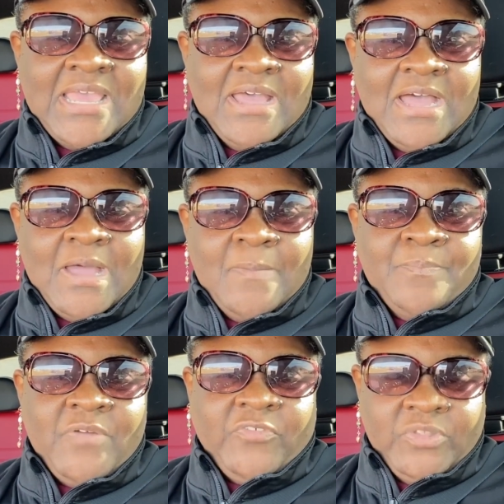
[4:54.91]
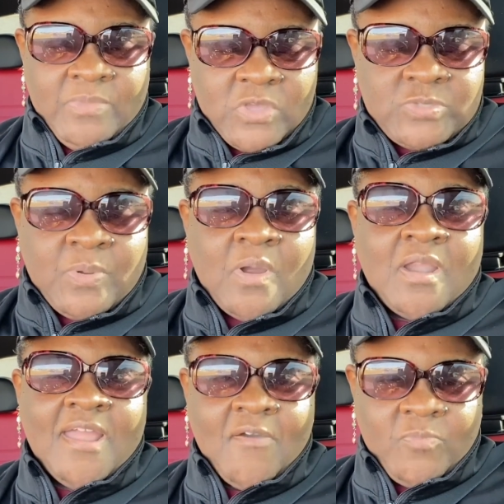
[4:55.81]
But for the most
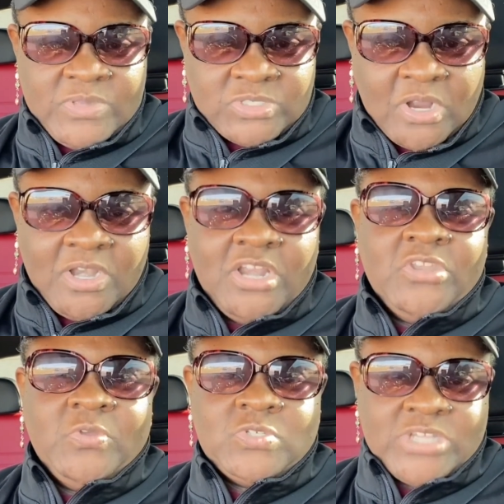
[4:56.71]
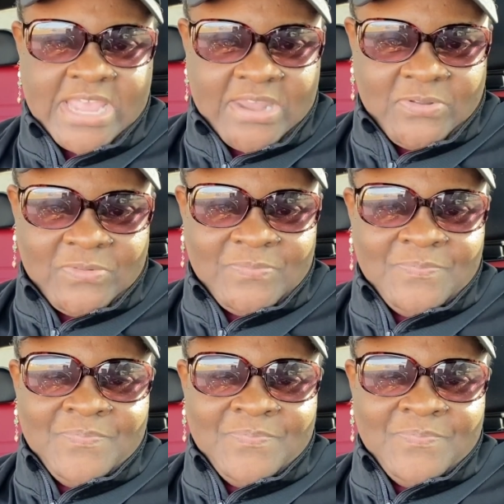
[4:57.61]
part, I will be starting a new channel,